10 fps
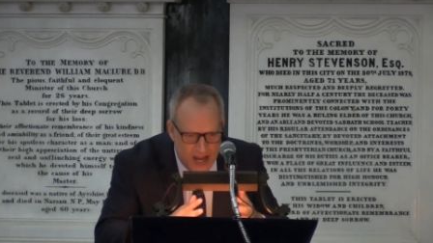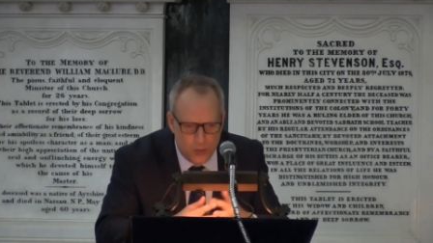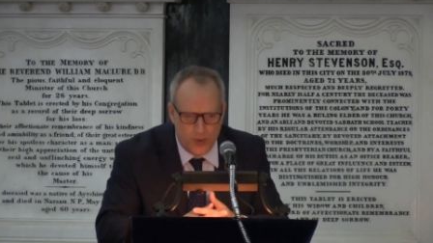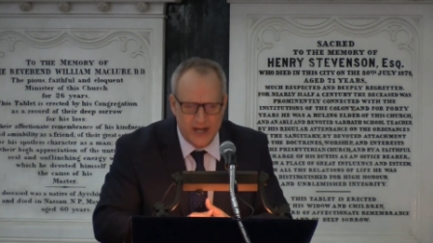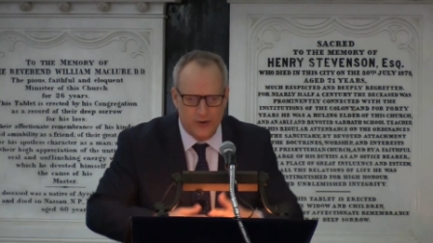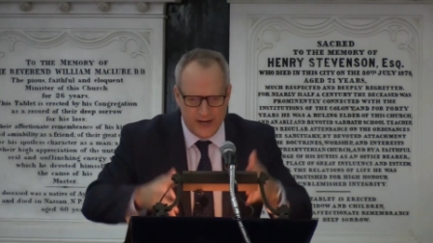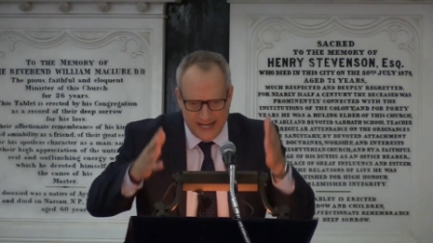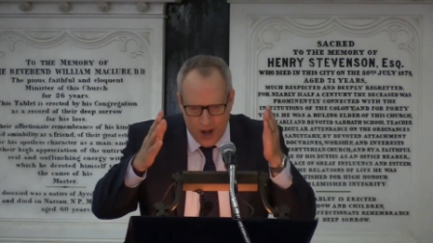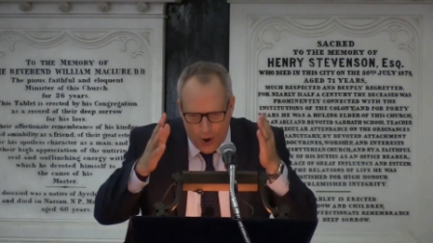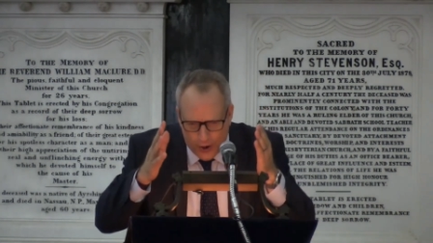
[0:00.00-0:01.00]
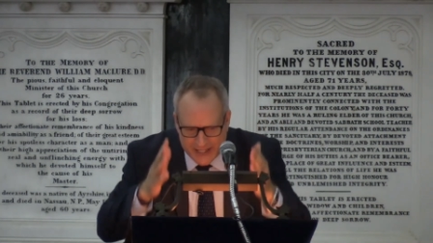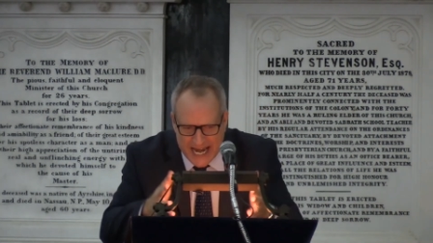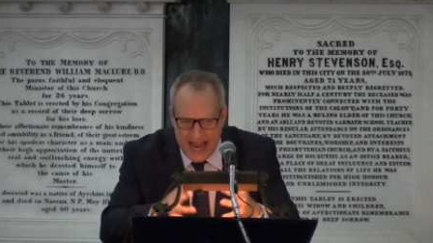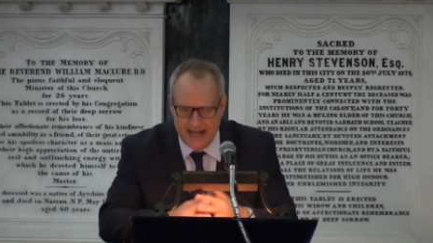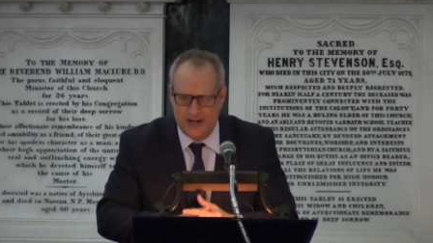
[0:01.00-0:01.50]
get weary or
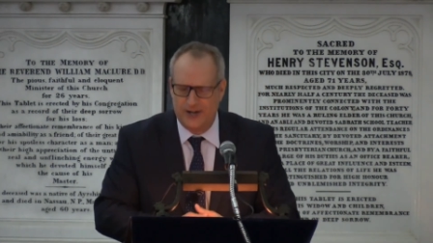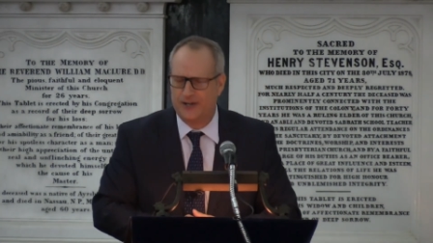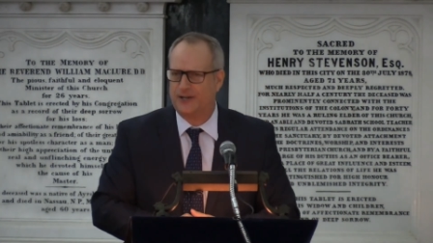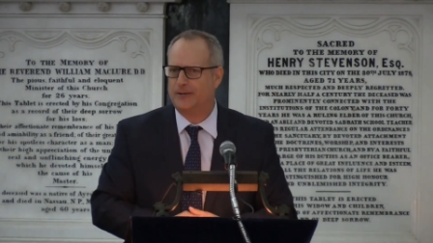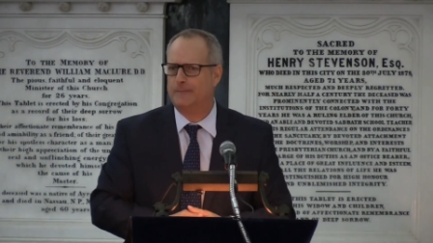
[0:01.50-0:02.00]
tired.